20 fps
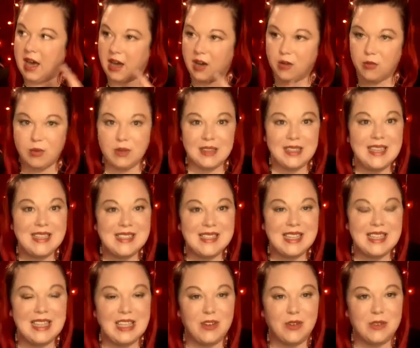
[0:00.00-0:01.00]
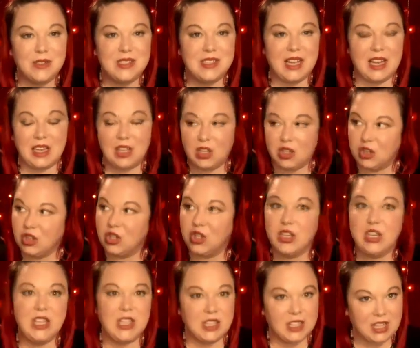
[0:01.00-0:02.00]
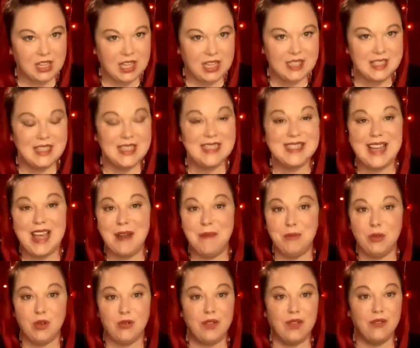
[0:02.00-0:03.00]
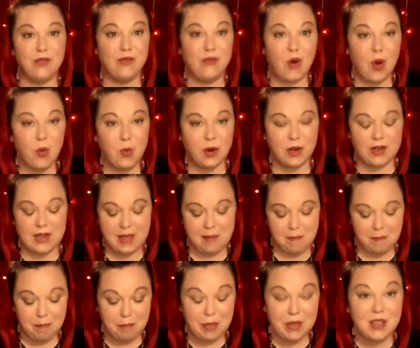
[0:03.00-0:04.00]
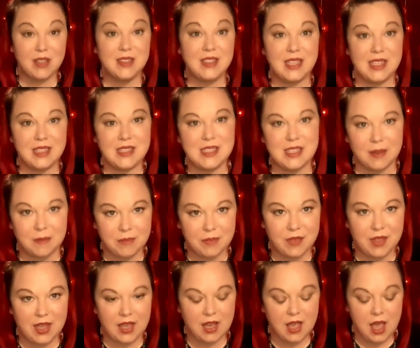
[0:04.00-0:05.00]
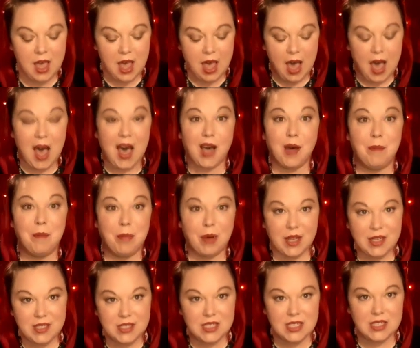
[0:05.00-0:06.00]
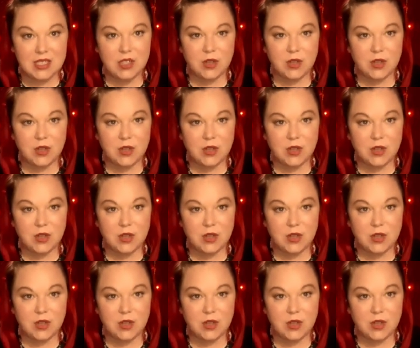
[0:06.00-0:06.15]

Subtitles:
releasing the old cycle, learning the lessons, and moving forward and building something abundant.